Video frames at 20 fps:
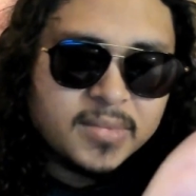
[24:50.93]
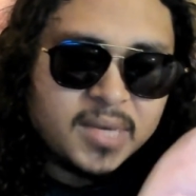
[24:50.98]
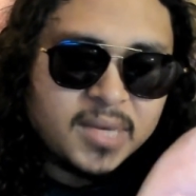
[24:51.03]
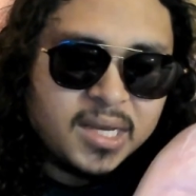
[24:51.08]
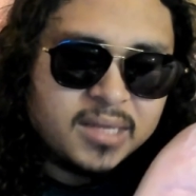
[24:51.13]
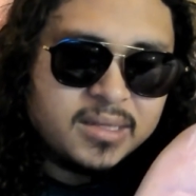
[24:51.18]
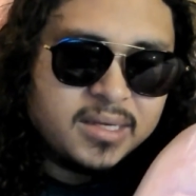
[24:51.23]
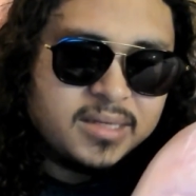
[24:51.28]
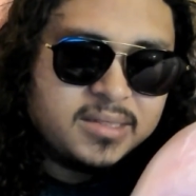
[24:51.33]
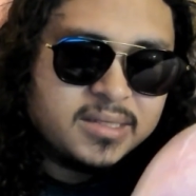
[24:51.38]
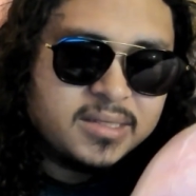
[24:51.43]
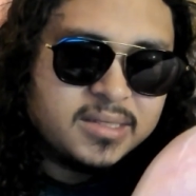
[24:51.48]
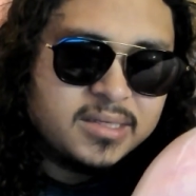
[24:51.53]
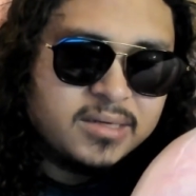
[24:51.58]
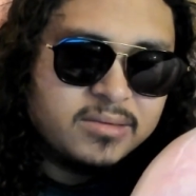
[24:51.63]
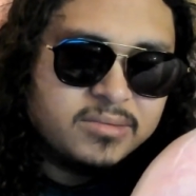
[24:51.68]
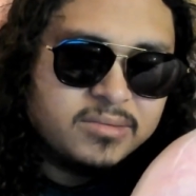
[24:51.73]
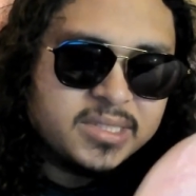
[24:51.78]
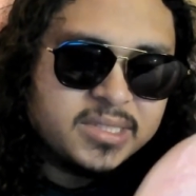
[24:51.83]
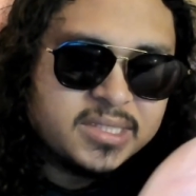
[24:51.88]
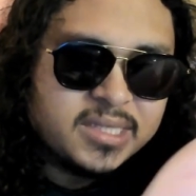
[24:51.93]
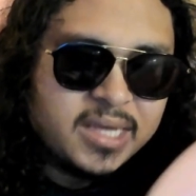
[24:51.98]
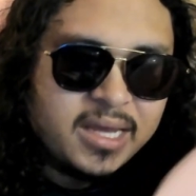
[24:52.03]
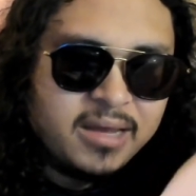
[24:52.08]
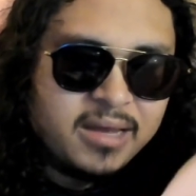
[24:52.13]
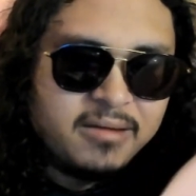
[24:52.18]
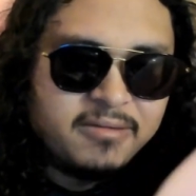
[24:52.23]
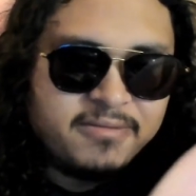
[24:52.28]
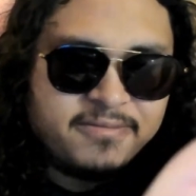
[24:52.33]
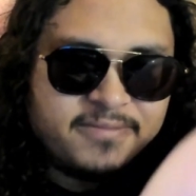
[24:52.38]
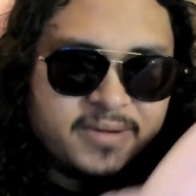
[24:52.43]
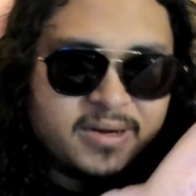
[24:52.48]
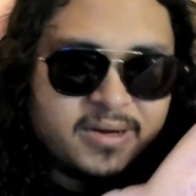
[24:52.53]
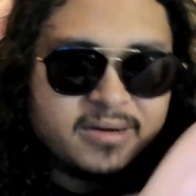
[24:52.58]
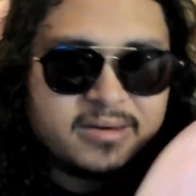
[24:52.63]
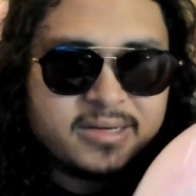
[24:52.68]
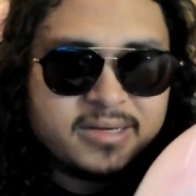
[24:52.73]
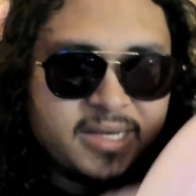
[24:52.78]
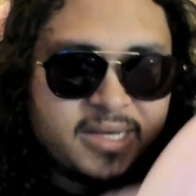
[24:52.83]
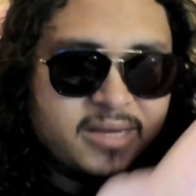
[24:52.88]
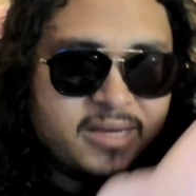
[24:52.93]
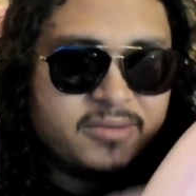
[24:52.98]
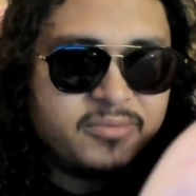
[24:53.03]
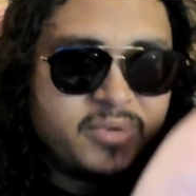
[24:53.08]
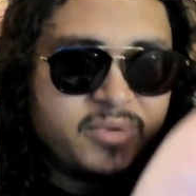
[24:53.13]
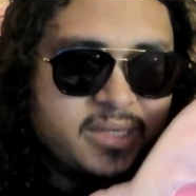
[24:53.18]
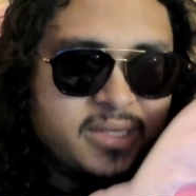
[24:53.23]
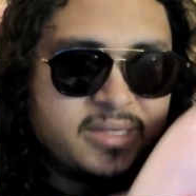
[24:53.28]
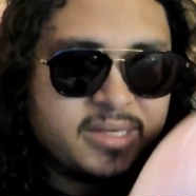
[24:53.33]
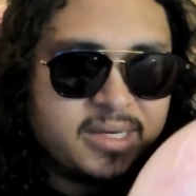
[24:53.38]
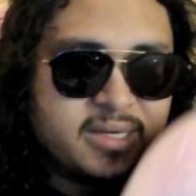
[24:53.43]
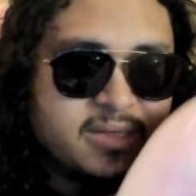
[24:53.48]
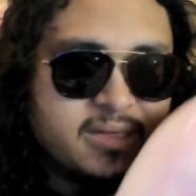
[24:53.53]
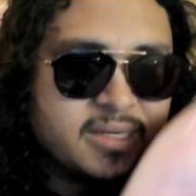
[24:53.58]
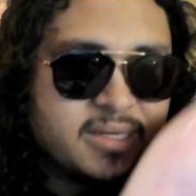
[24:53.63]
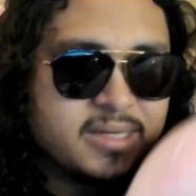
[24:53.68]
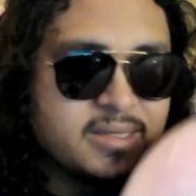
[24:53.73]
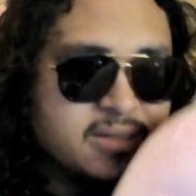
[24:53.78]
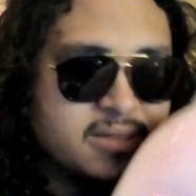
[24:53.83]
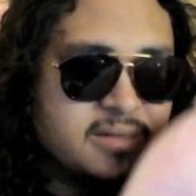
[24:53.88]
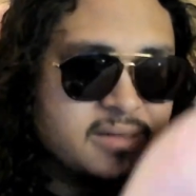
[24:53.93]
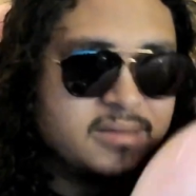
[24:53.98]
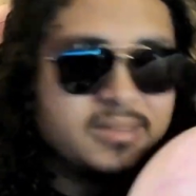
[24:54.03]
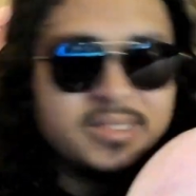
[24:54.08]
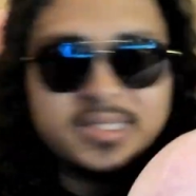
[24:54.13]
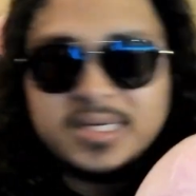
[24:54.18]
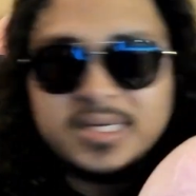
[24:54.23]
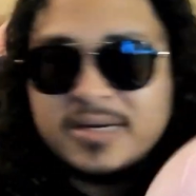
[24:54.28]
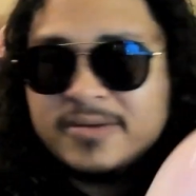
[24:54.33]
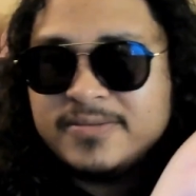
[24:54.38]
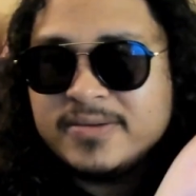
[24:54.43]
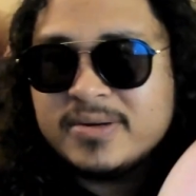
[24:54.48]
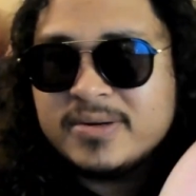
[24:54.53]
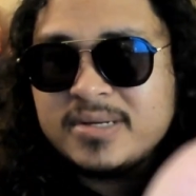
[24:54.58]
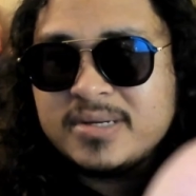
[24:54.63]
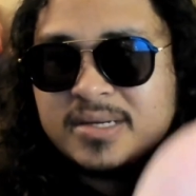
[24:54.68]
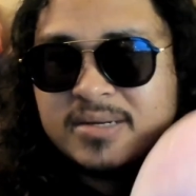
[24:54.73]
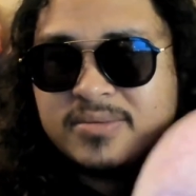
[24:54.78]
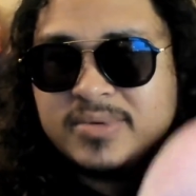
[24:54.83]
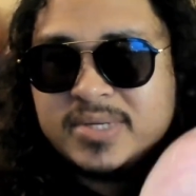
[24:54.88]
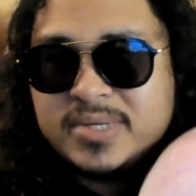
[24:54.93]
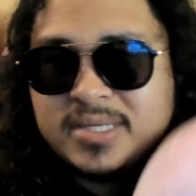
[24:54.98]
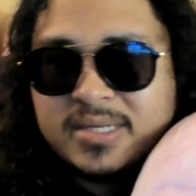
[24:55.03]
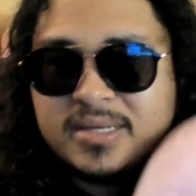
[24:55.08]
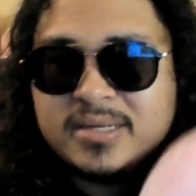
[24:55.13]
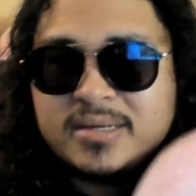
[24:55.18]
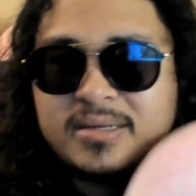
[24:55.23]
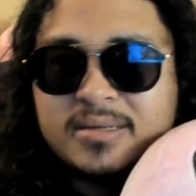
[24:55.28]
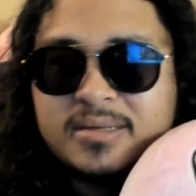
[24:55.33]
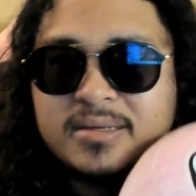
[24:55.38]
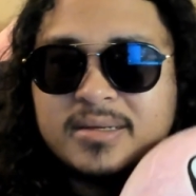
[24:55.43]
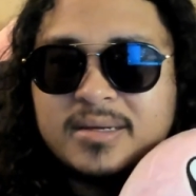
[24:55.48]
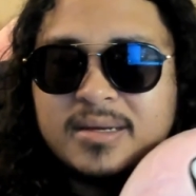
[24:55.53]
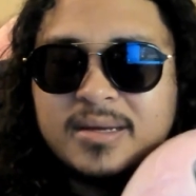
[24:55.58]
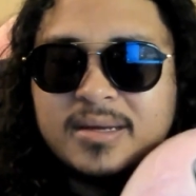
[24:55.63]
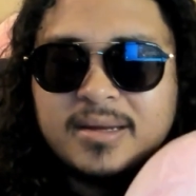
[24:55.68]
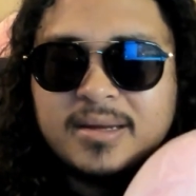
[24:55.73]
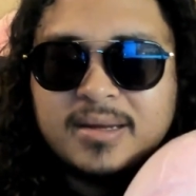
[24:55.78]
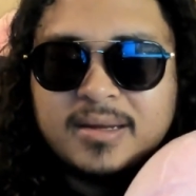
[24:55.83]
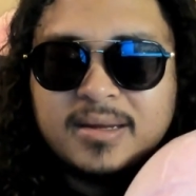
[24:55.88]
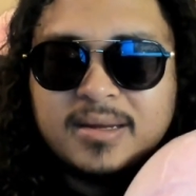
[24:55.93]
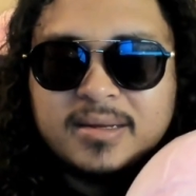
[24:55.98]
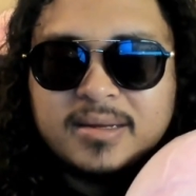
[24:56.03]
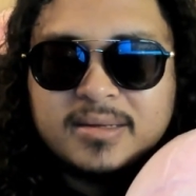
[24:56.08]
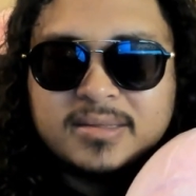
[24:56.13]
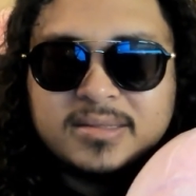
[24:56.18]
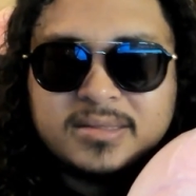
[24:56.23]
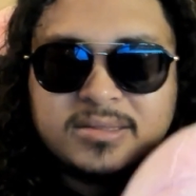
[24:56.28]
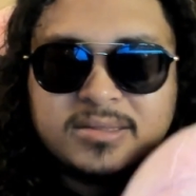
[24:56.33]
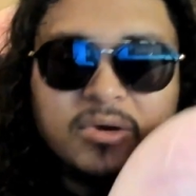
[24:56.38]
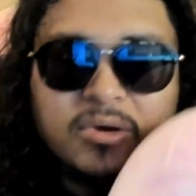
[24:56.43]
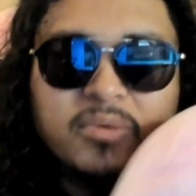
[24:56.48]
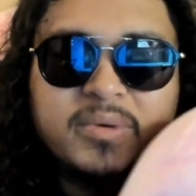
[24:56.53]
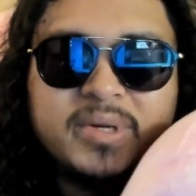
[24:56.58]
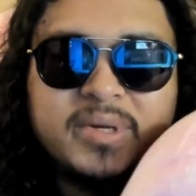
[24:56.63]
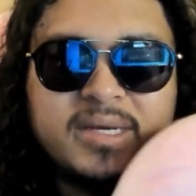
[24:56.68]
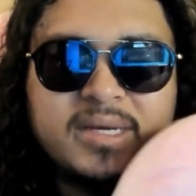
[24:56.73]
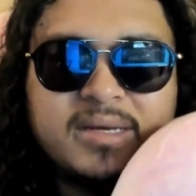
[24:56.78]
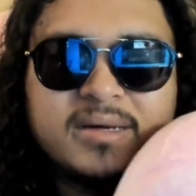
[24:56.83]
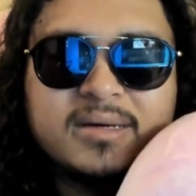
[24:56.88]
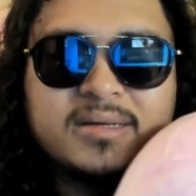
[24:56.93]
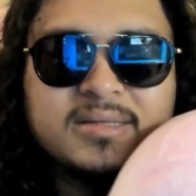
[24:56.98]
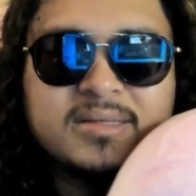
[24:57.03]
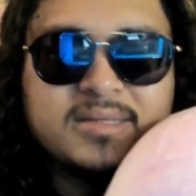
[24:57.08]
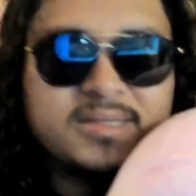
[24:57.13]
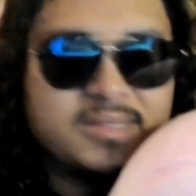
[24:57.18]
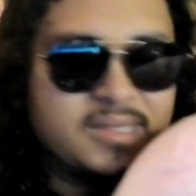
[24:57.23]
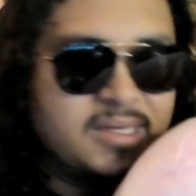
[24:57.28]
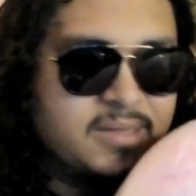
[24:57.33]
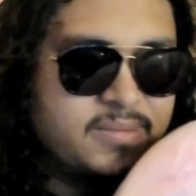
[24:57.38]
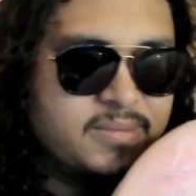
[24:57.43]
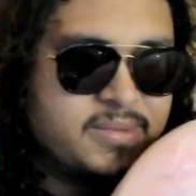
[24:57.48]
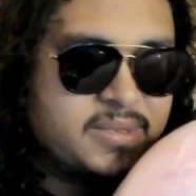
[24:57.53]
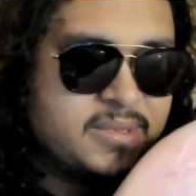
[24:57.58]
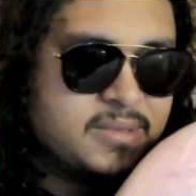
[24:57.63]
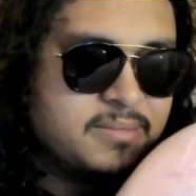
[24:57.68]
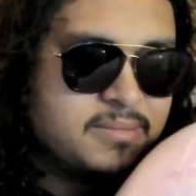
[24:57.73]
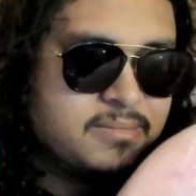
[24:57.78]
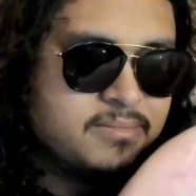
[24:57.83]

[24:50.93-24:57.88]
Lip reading: I'd like to know just how far can we take technology? How far can we take so many concepts?